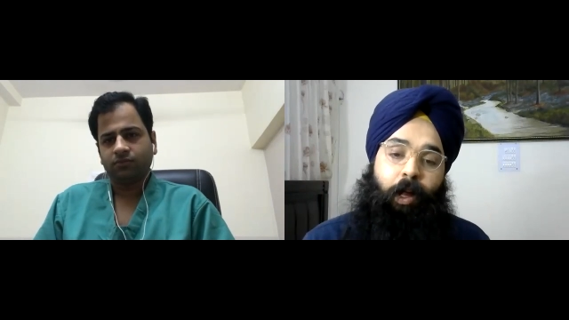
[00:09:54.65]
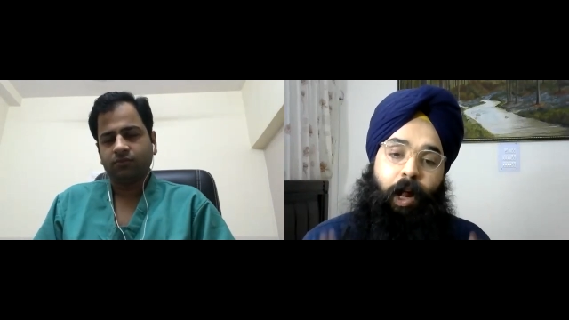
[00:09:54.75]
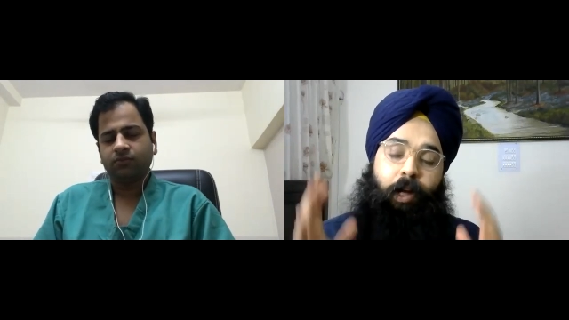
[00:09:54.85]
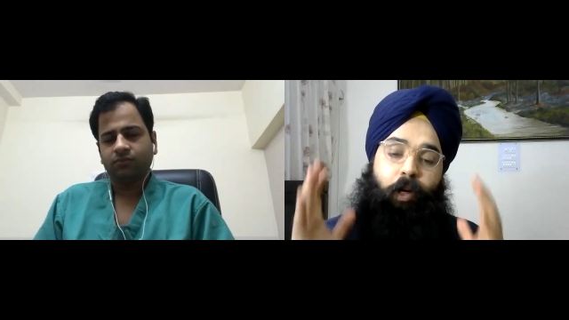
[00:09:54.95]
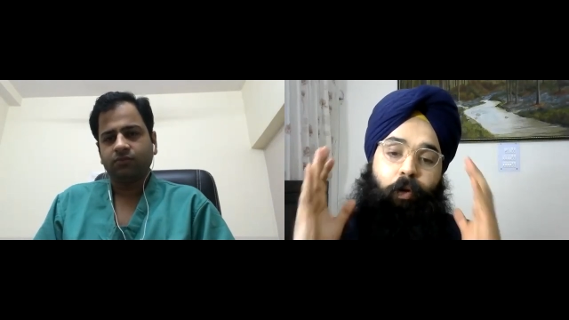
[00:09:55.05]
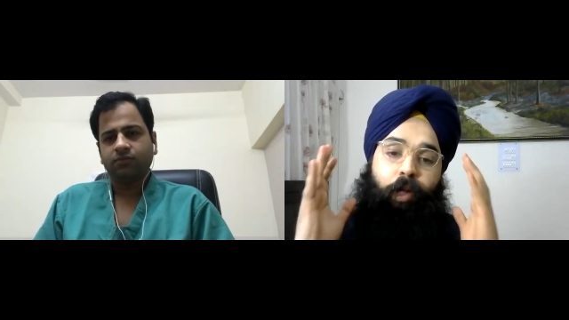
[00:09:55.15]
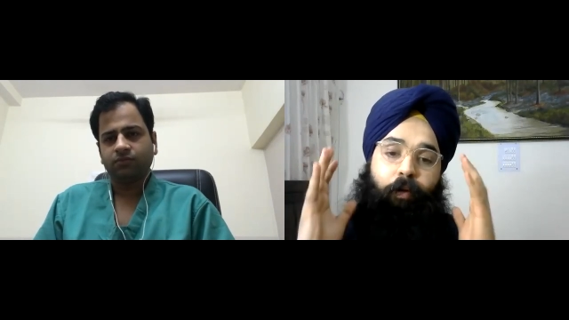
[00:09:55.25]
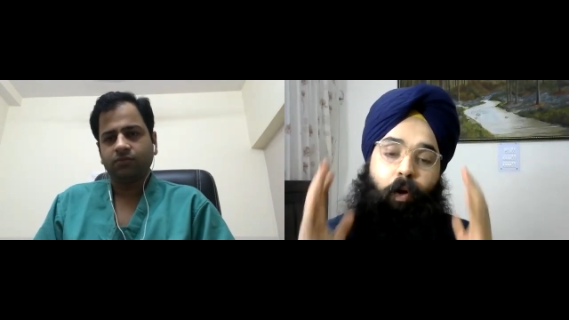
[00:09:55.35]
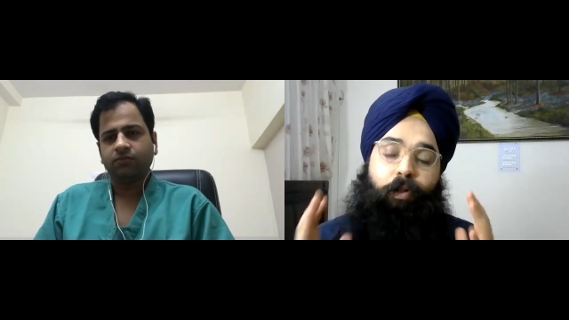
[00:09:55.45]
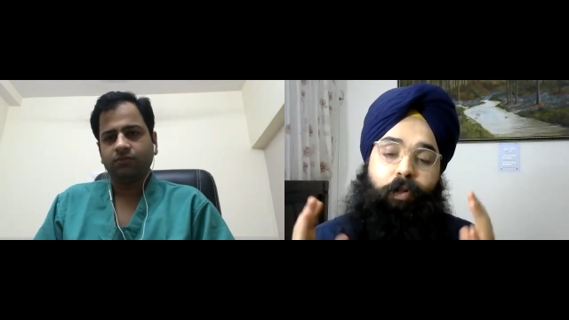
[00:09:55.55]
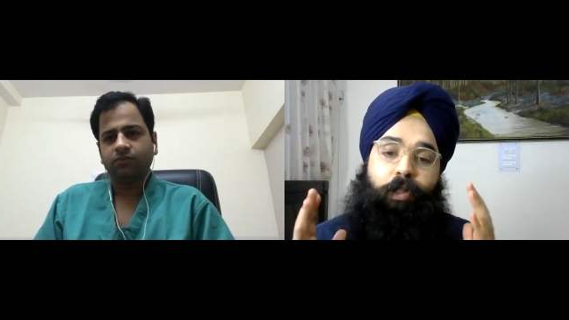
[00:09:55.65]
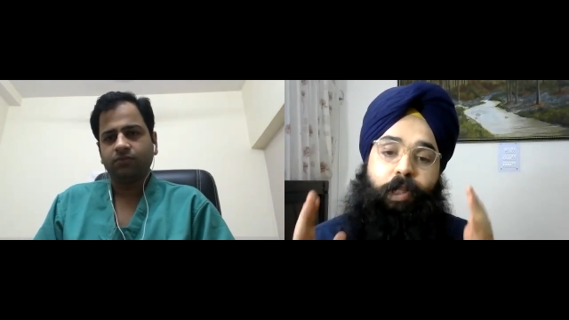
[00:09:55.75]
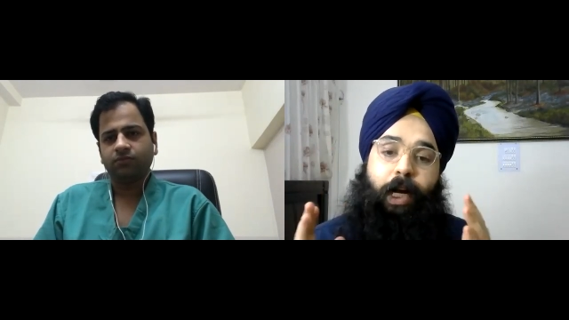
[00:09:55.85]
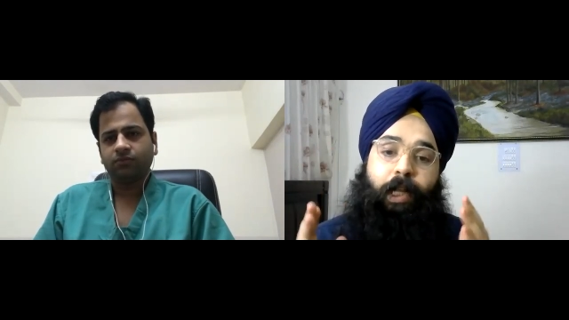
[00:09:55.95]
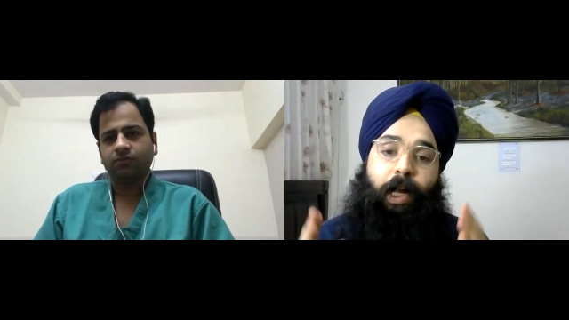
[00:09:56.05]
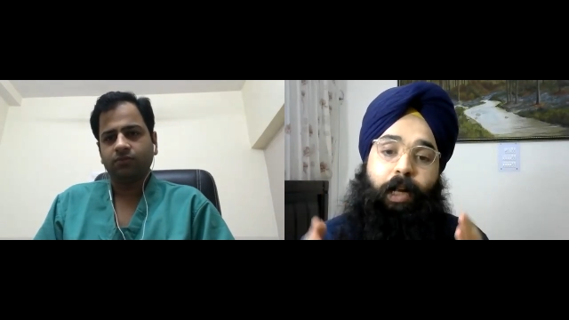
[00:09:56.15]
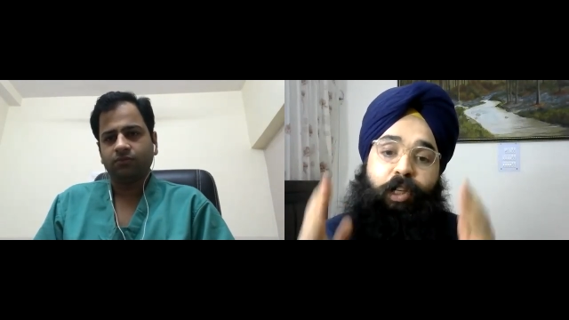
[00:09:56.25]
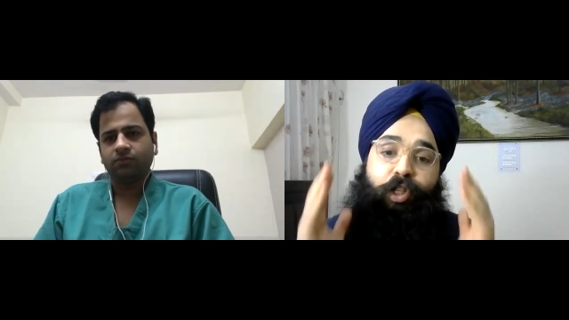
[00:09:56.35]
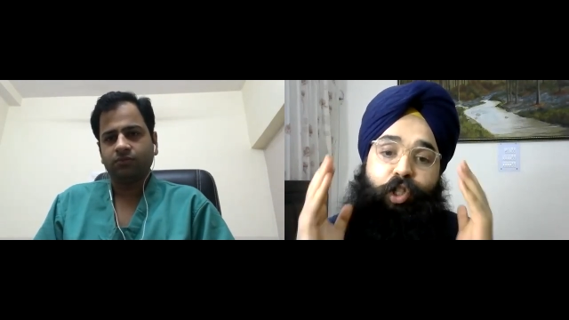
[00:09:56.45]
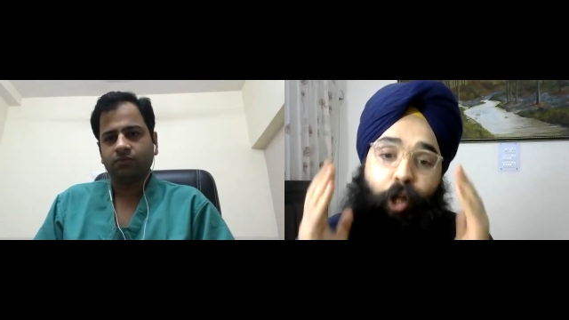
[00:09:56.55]
Speaker 1: And you know, they've also said that the
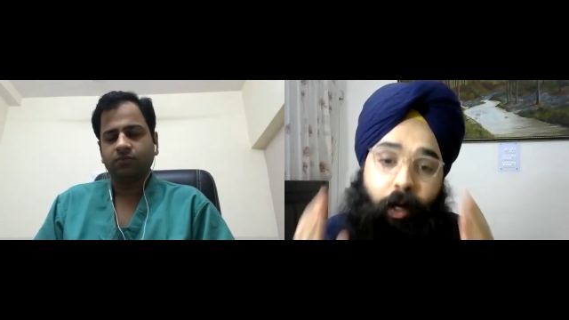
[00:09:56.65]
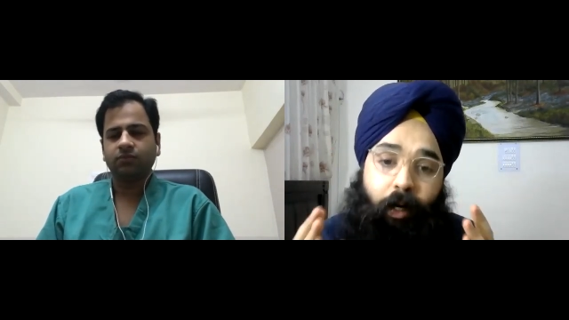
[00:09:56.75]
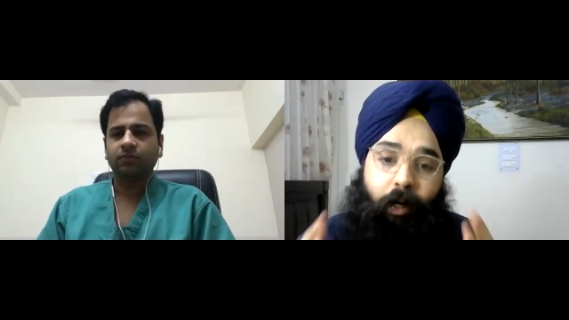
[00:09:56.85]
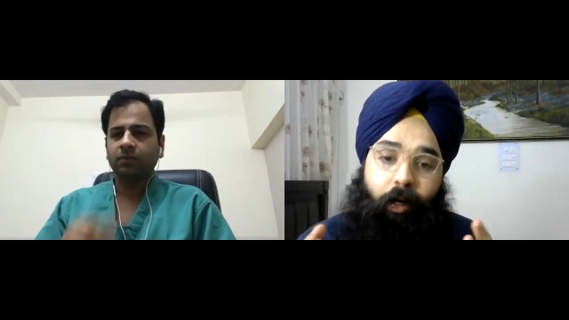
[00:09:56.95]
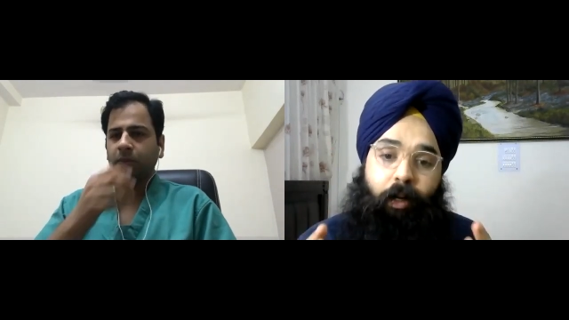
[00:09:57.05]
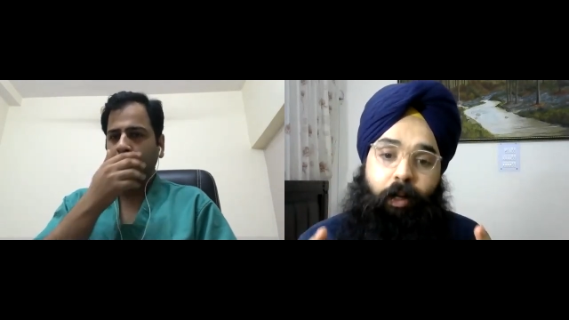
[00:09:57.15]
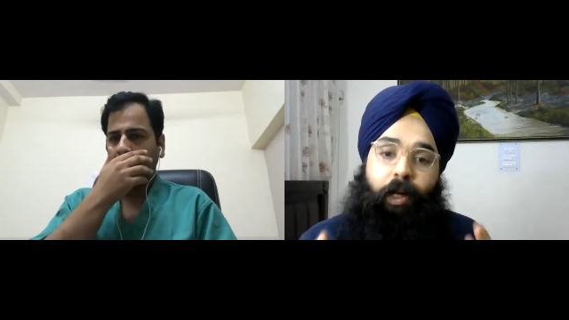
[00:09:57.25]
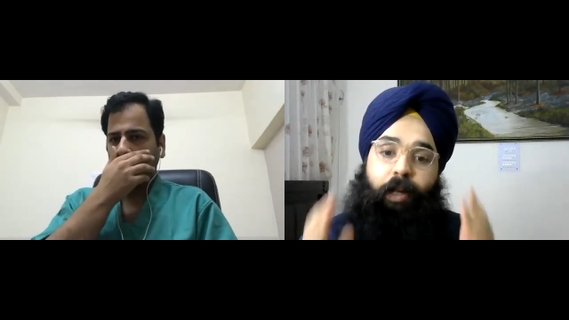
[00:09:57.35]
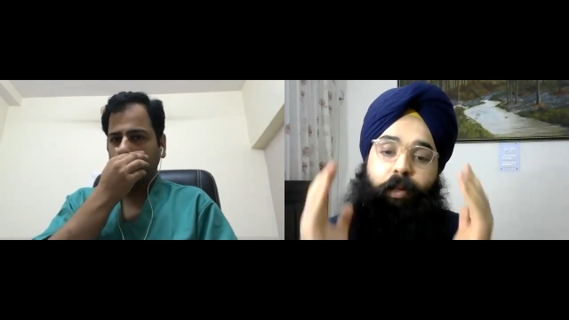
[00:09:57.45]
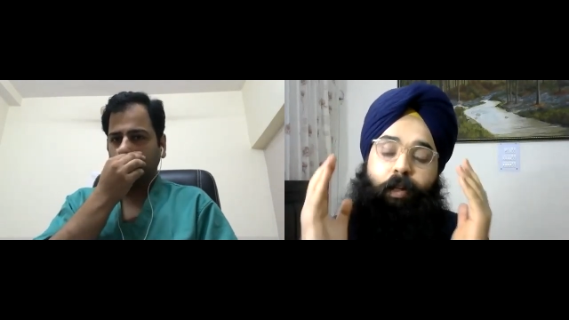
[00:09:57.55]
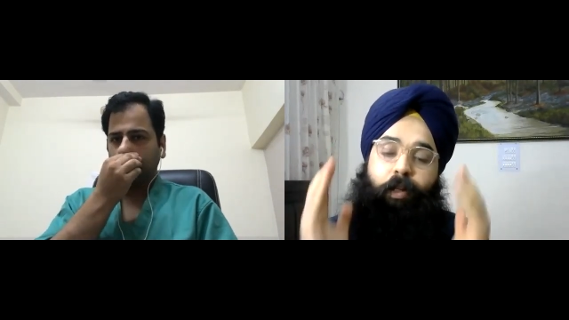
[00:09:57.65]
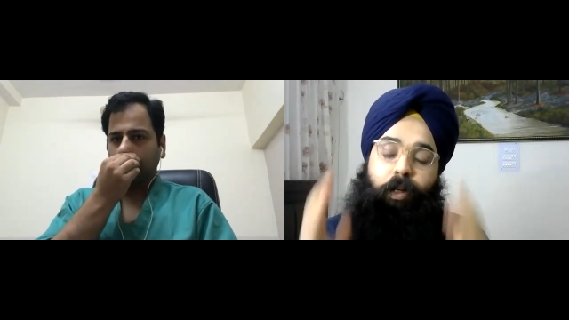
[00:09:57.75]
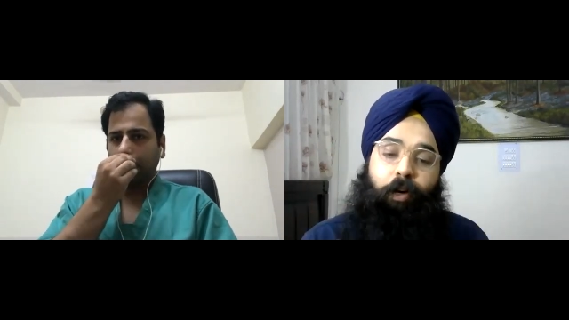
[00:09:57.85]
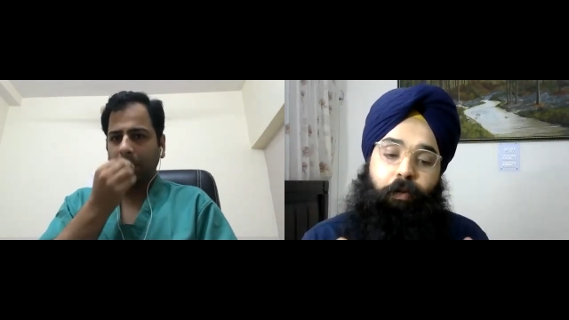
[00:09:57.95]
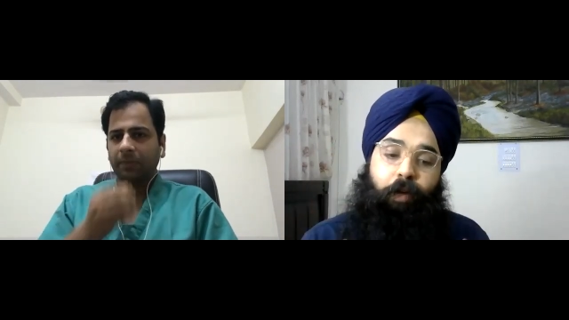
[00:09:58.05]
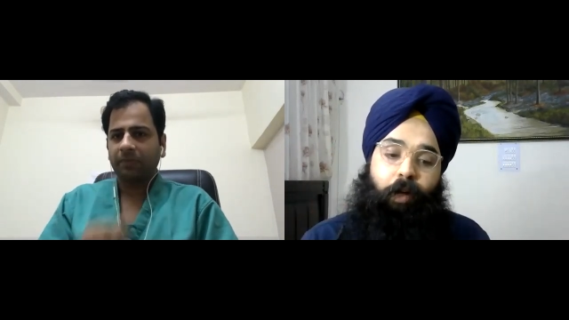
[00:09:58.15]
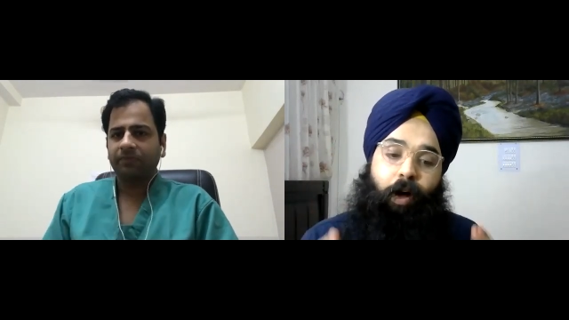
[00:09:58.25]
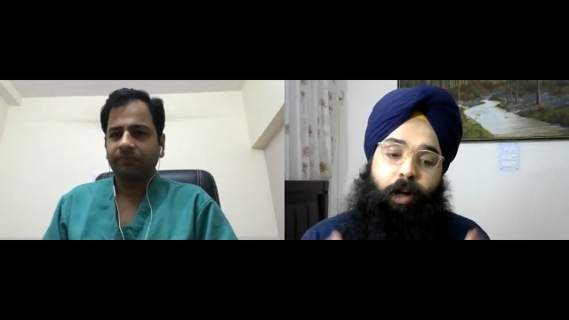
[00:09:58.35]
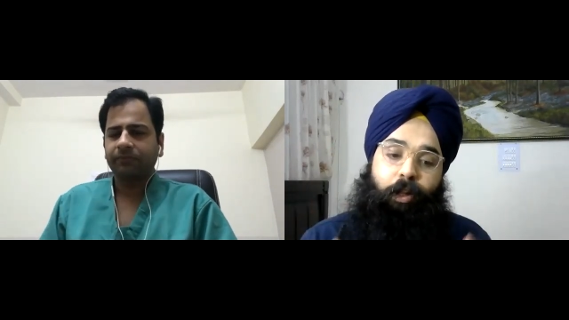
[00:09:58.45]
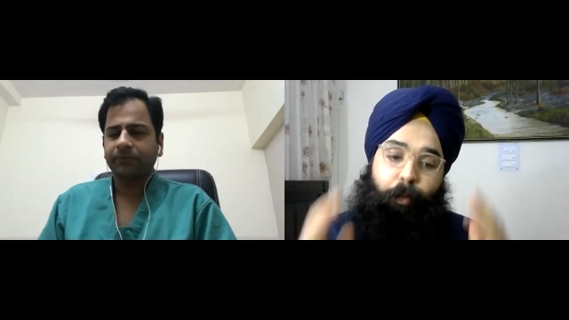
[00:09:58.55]
children in the third wave
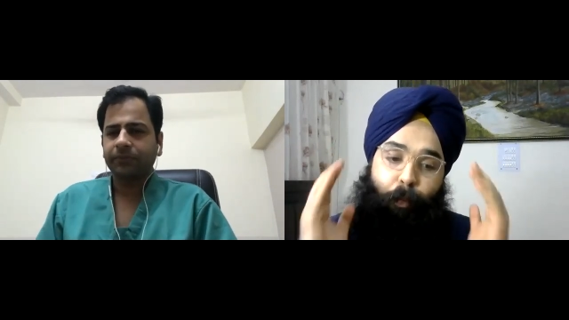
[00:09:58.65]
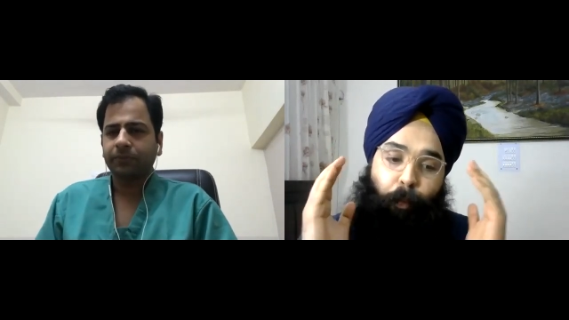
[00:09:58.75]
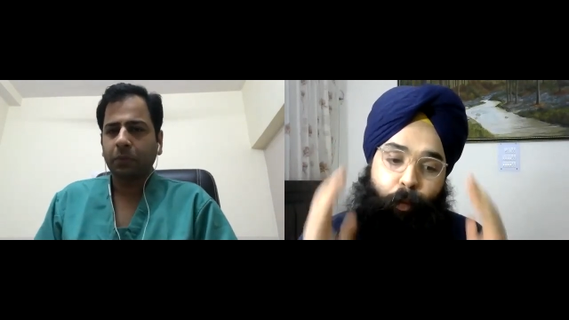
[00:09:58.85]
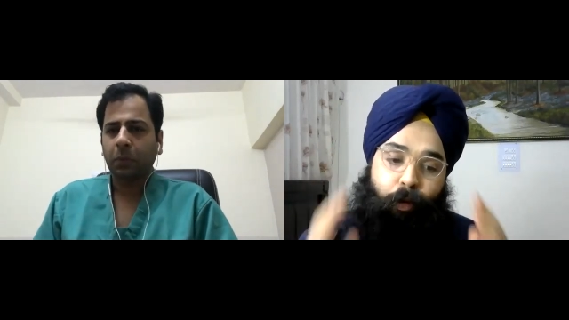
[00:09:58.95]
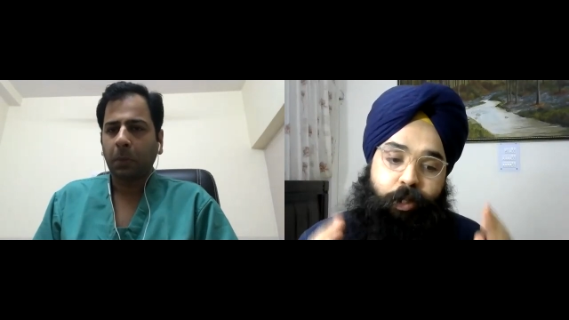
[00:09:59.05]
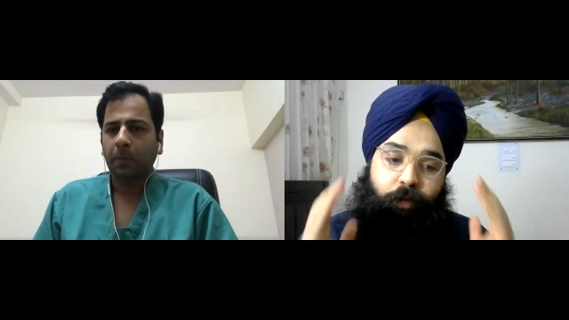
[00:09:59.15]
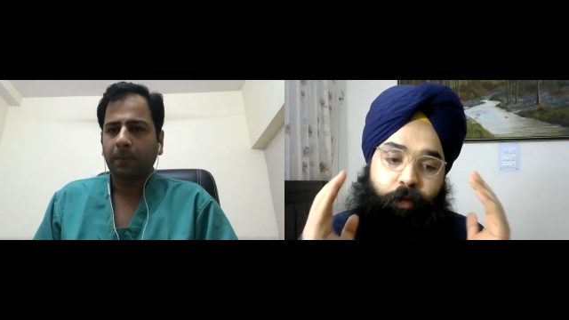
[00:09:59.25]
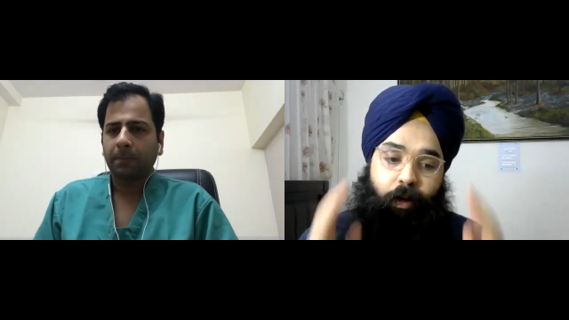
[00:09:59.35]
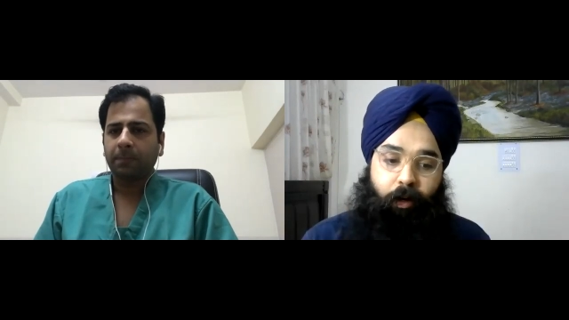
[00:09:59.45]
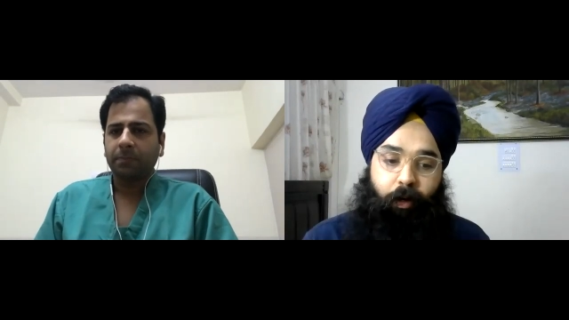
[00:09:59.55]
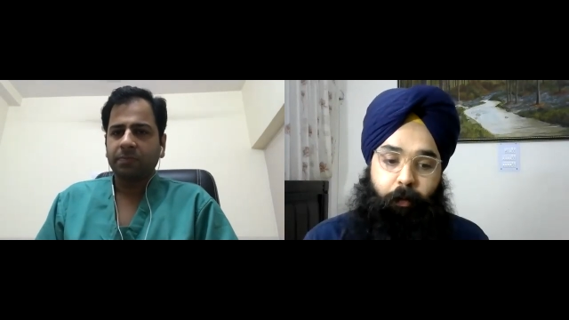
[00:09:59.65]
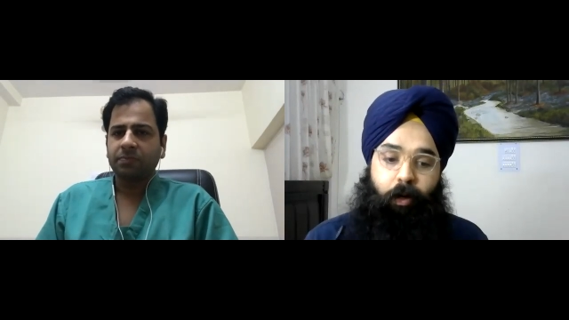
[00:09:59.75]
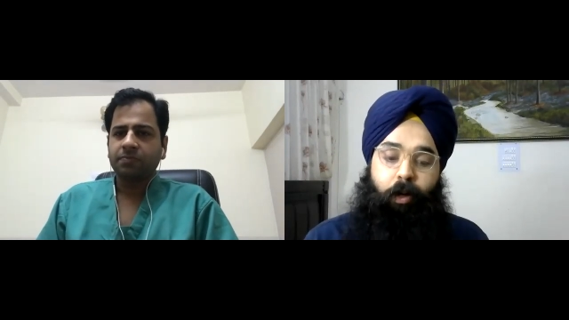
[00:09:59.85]
are the most vulnerable.